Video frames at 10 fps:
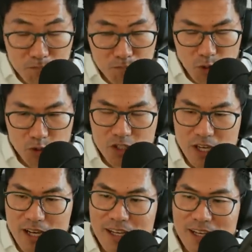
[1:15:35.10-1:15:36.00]

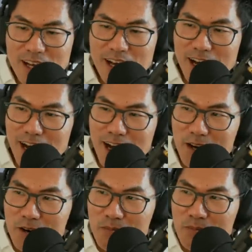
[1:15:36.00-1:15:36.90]
Berkshire.
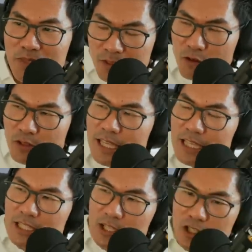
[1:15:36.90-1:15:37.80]
There's
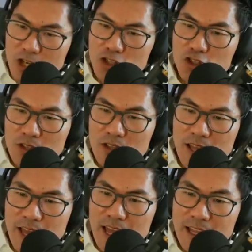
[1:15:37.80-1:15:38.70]
this discussion,
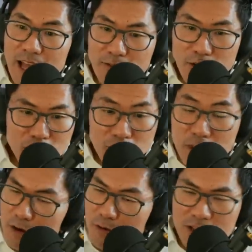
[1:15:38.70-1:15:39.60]
and I
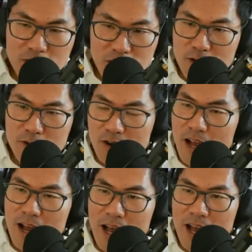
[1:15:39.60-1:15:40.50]
hear it year
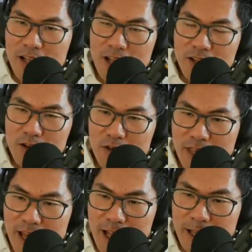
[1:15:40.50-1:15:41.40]
and year
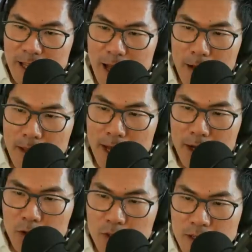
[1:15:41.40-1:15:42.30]
again
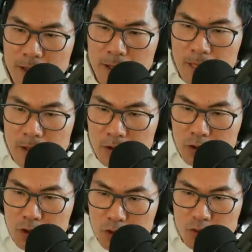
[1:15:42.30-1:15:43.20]
about
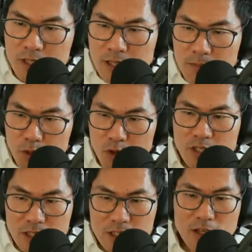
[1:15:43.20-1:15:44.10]
using
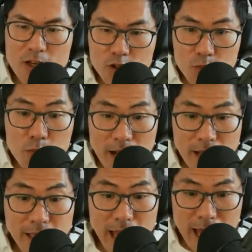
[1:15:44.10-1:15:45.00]
Berkshire stock to
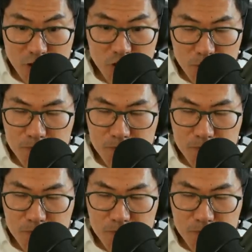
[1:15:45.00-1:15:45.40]
park cash.